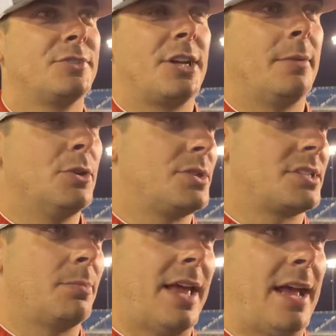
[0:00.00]
She ended up losing
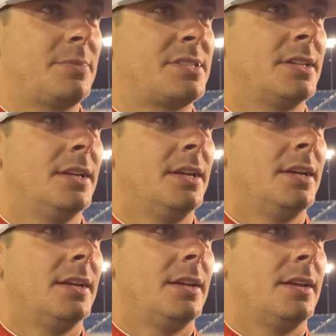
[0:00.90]
some laps.
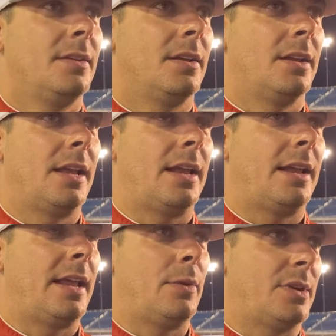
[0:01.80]

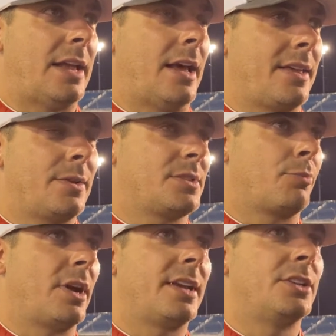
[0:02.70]
And I think it was a
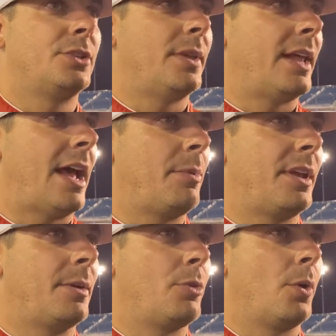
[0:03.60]
brake issue that happened
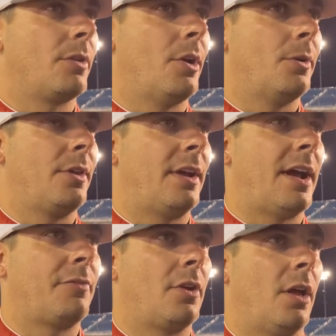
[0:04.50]
at a broken rotor there
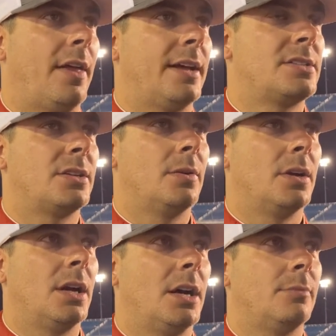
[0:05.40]
after all that. So
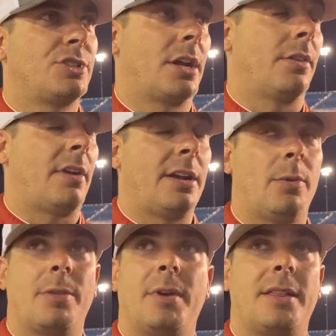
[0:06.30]
she got on the radio
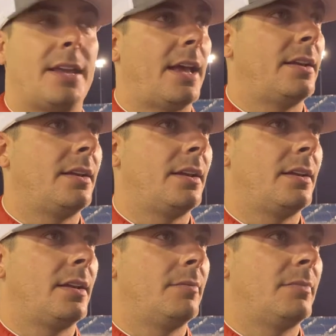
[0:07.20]
with me at the end and
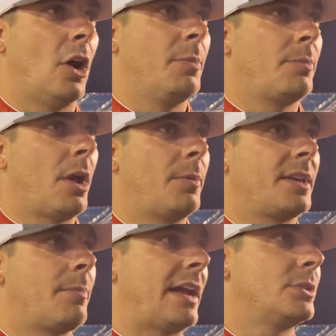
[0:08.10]
helped me probably
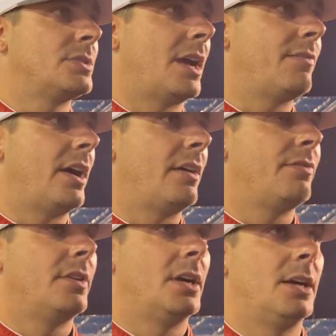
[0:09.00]
get back to a top five
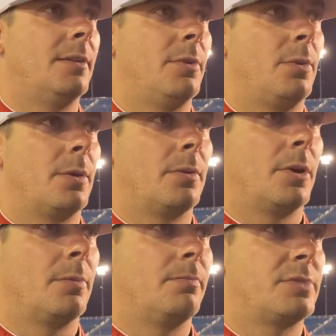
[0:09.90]
when we
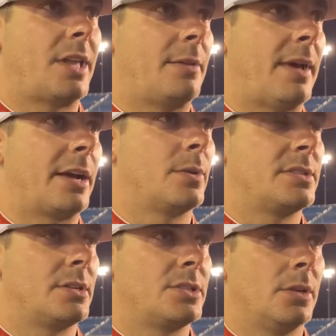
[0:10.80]
were sliding
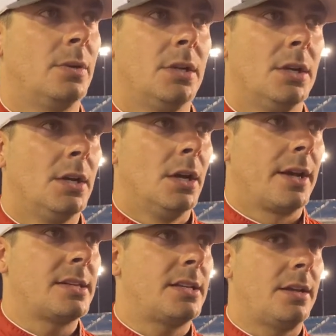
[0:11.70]
backwards there. So
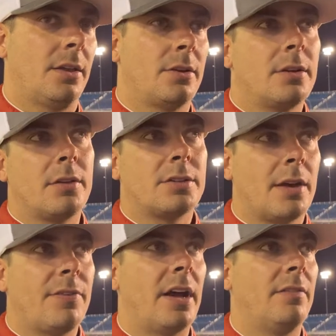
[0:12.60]
like I said, another
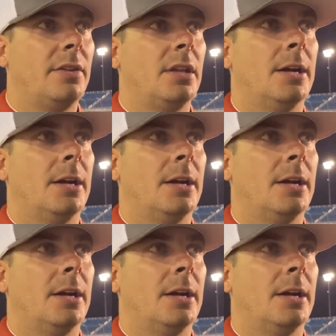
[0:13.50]
top five.